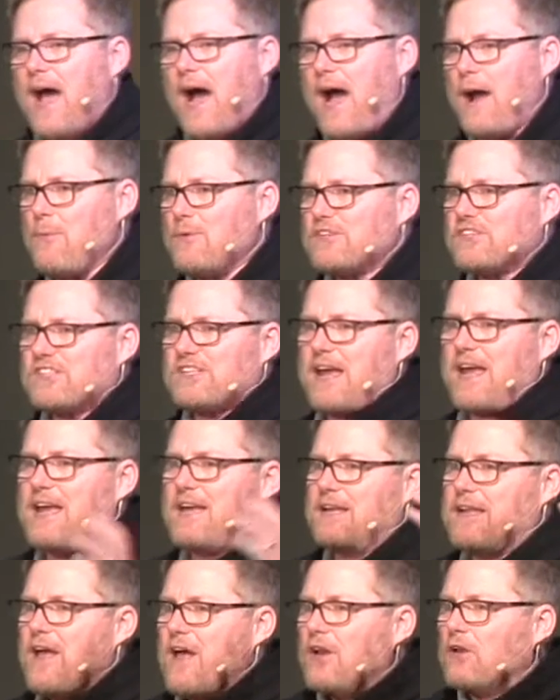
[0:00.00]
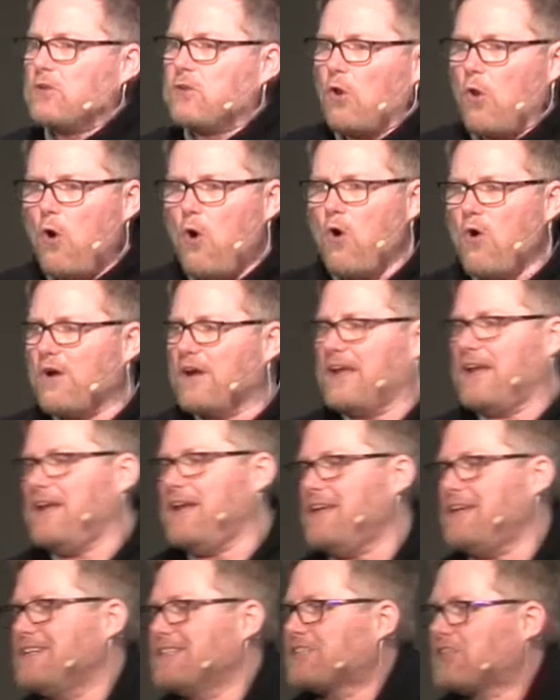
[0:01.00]
I was saying, Lord,
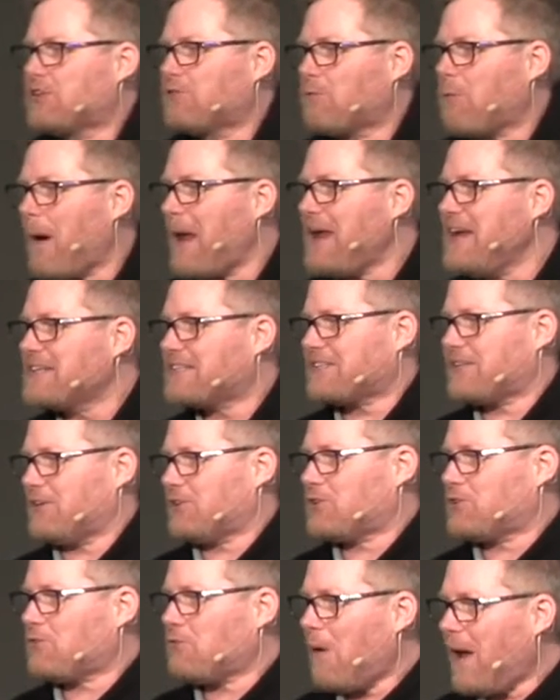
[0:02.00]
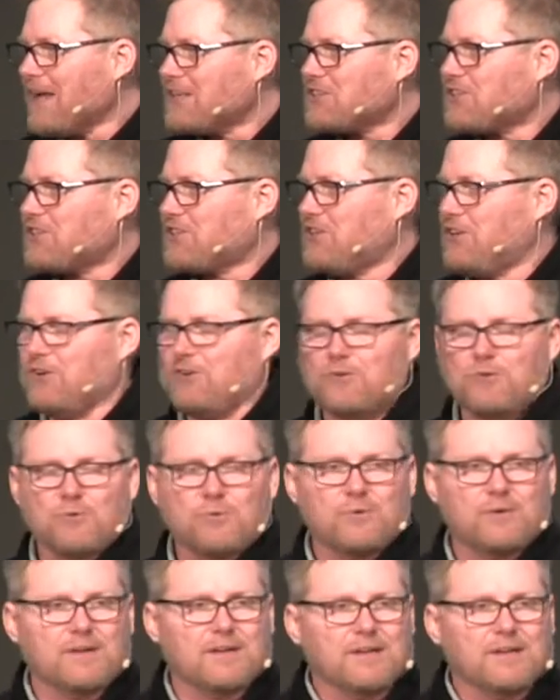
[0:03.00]
it is great to trust you.